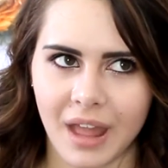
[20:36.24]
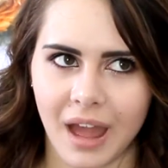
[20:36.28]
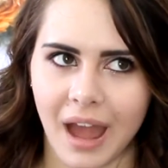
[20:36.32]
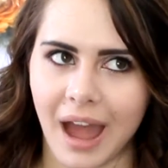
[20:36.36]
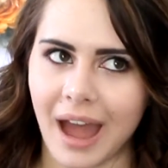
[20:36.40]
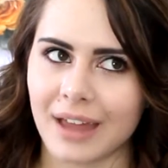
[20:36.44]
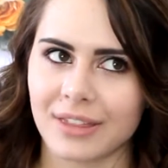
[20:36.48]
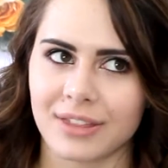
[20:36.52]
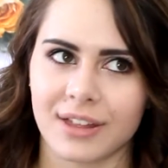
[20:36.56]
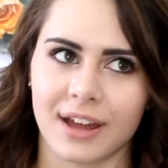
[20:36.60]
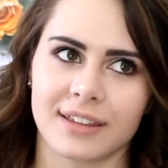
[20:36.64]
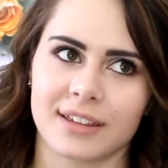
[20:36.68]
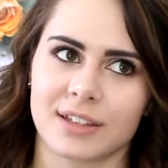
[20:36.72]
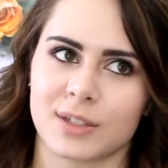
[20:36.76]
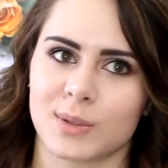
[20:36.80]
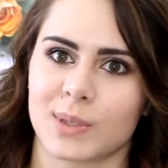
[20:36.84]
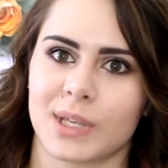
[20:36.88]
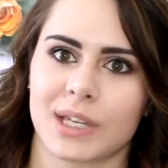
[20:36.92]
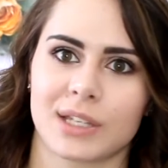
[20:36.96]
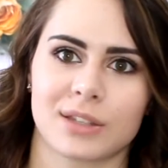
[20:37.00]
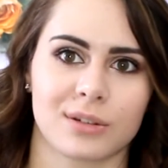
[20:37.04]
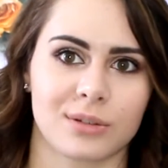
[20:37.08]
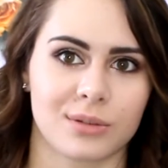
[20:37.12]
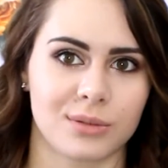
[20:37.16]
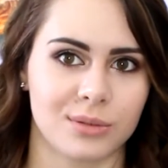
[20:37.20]
I thought this was,
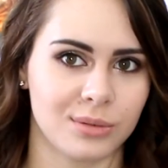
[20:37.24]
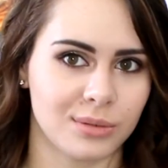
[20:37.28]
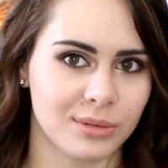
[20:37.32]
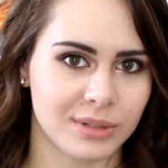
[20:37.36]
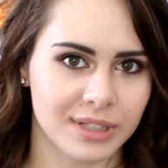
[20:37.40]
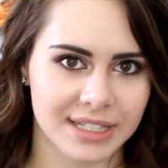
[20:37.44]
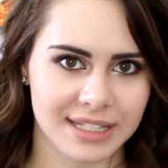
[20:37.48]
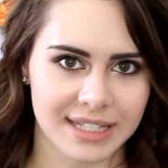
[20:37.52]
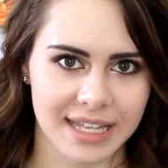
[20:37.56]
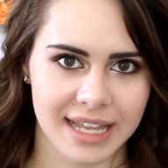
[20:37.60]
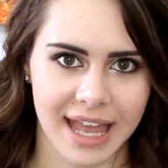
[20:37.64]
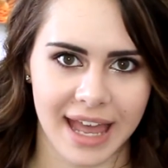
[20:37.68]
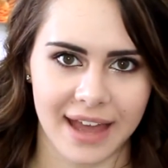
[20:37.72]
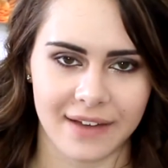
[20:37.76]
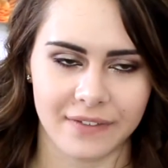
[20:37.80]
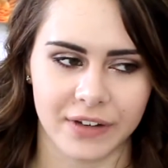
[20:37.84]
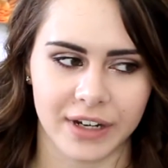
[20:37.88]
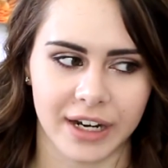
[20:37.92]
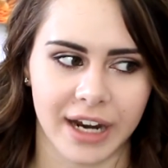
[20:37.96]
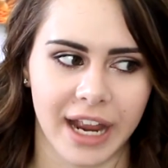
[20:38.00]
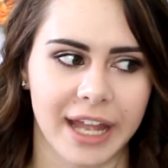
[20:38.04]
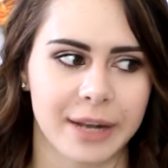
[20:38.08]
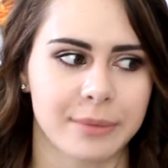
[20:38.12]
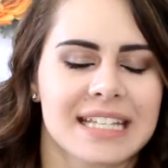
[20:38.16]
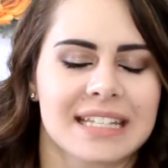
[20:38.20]
like, the coolest thing
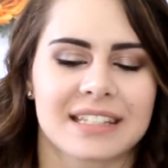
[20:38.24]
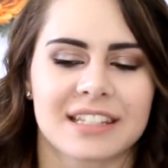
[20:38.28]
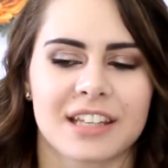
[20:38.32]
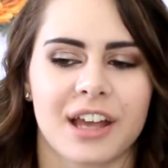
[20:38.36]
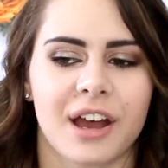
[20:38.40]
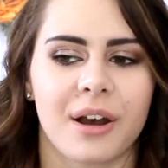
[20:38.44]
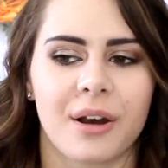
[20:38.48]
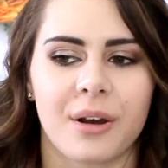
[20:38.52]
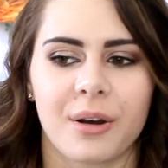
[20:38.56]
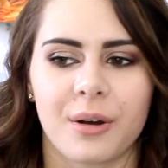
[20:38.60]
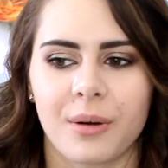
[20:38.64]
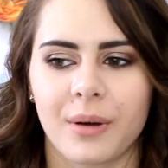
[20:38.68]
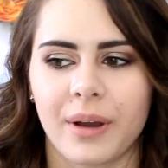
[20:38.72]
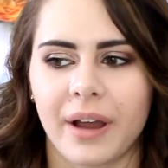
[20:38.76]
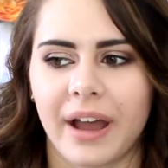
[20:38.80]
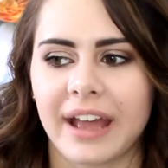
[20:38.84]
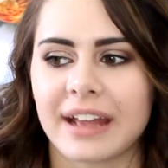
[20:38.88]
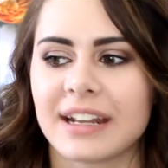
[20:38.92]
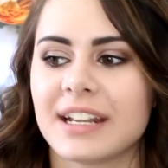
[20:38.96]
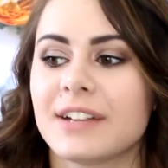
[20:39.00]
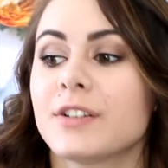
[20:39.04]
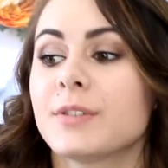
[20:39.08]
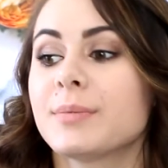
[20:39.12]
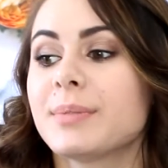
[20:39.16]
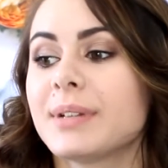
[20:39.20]
ever. So
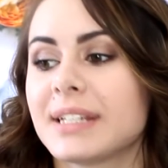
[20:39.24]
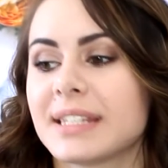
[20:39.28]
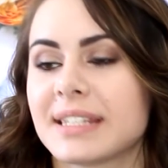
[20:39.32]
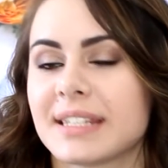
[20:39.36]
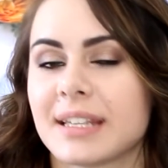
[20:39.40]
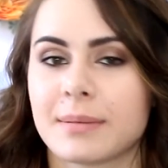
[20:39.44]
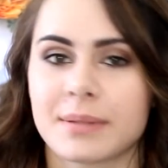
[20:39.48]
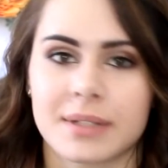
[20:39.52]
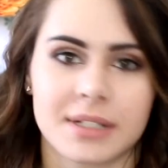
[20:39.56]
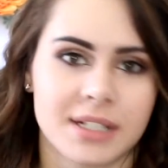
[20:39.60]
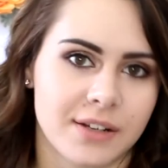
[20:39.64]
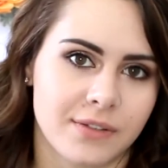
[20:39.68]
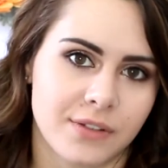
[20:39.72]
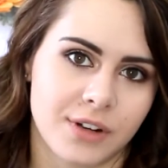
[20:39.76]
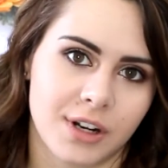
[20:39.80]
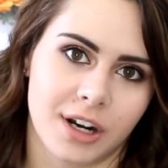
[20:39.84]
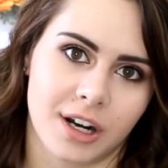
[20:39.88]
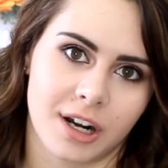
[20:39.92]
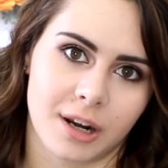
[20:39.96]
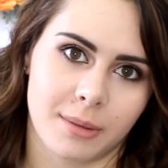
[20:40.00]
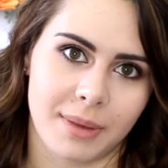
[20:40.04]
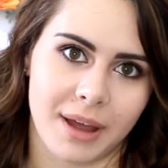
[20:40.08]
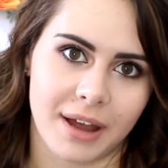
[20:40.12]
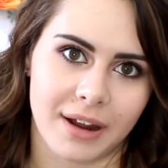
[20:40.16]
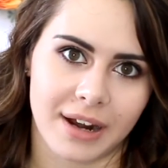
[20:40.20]
I never played Sims, I never
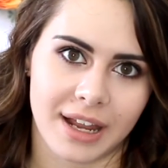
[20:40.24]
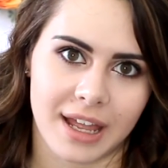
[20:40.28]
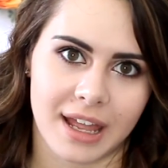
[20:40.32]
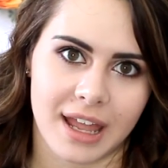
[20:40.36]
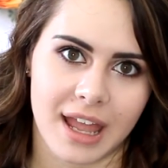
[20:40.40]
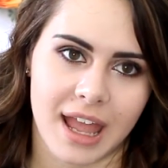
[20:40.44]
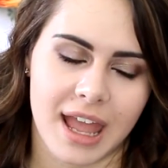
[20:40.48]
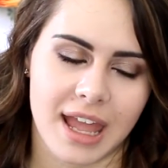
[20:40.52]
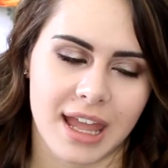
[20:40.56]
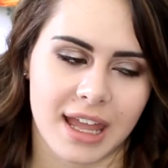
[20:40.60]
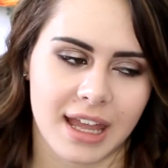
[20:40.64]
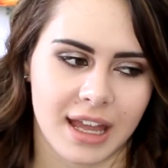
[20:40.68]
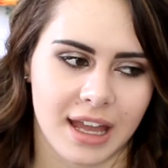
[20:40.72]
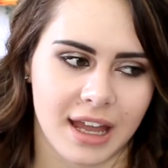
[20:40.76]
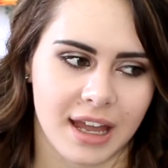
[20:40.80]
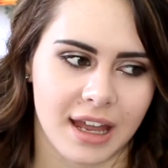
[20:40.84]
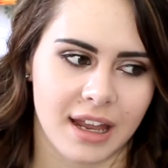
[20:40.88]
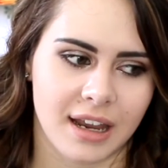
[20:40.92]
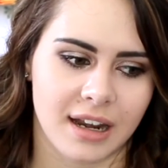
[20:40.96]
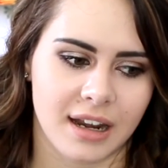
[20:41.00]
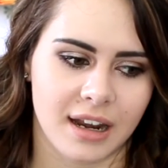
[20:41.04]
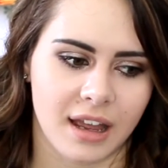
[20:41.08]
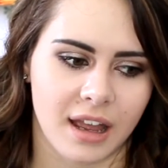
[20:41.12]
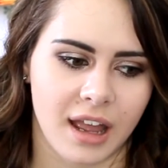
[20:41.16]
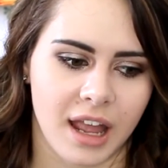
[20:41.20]
heard about it,
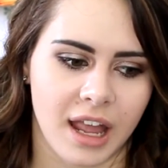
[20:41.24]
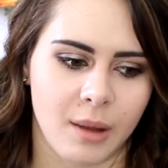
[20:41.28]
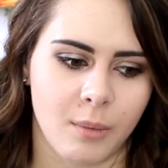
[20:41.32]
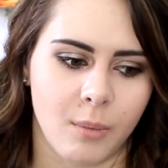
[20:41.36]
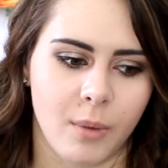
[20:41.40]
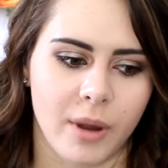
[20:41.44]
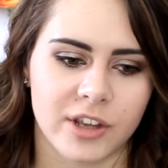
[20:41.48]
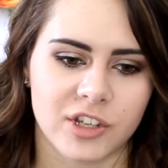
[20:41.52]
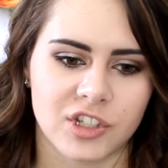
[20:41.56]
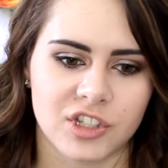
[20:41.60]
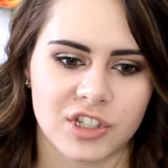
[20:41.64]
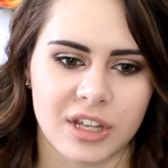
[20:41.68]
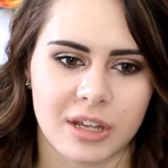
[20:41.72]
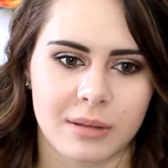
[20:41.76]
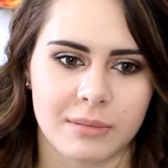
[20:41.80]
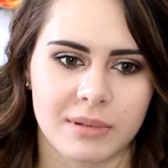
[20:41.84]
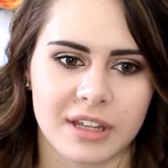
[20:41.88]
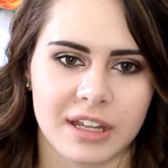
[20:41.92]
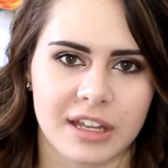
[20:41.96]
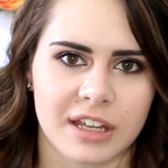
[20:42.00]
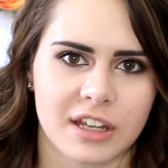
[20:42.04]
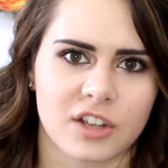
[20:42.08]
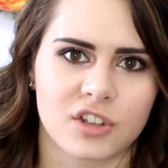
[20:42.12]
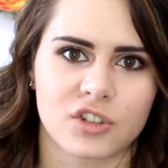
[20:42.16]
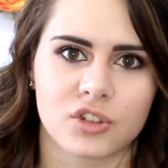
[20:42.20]
and I watched them, and
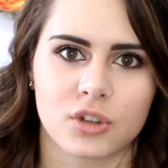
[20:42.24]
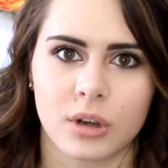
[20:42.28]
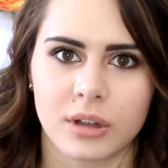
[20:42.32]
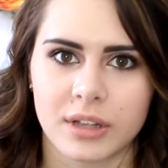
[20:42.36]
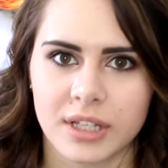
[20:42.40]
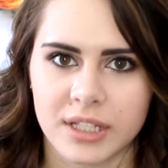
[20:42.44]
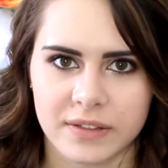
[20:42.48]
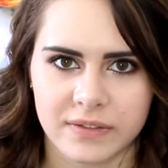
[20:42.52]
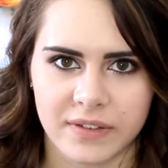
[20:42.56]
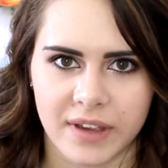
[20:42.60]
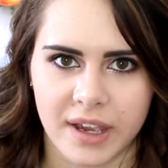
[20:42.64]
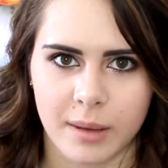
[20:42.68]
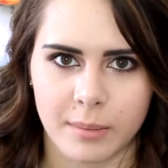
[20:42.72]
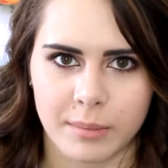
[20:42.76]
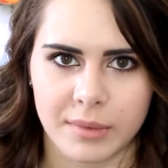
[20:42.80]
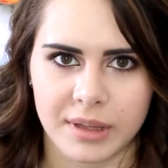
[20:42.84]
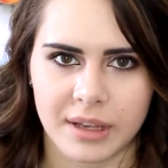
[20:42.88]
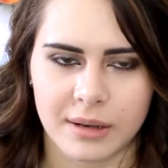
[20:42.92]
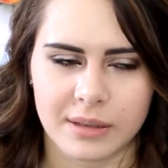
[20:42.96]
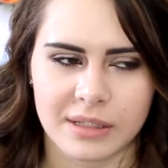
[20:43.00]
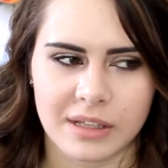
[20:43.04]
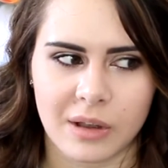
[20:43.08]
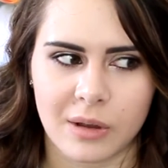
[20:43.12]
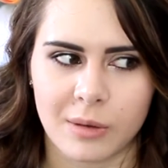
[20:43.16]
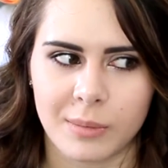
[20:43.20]
they could control this family,
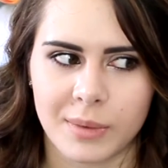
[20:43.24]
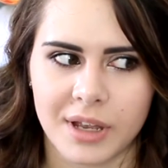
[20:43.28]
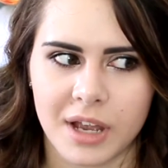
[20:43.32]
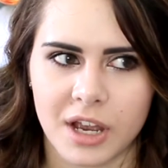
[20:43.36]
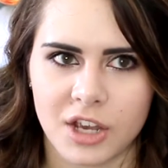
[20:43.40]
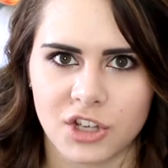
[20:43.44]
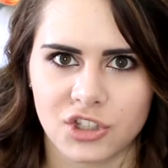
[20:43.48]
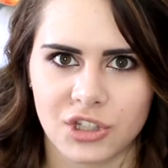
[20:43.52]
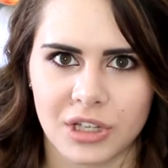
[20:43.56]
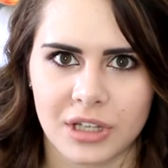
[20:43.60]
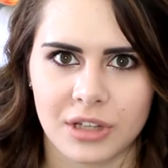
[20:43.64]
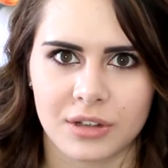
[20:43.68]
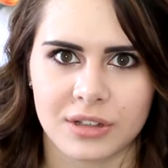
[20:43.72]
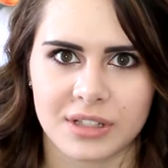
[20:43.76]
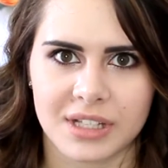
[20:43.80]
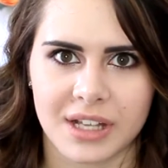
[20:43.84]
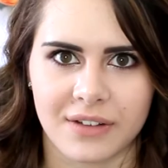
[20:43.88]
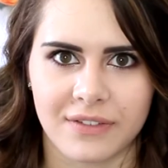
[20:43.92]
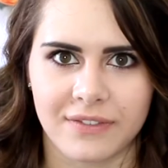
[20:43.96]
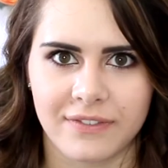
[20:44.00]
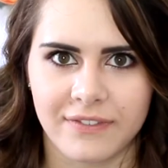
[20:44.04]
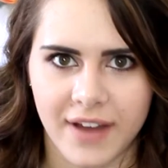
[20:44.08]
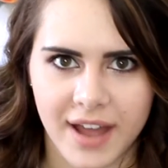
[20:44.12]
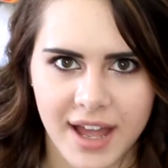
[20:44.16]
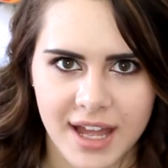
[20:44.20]
and I was like, oh my gosh, that looks
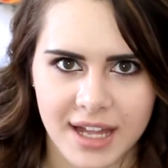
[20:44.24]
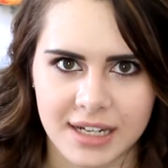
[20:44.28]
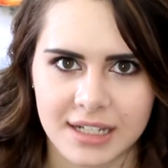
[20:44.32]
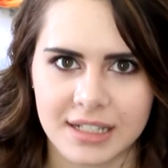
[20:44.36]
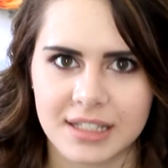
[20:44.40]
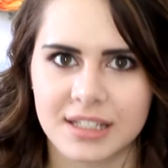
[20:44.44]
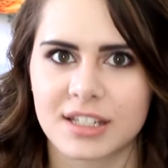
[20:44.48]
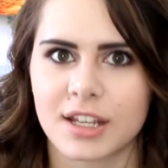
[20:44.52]
like fun.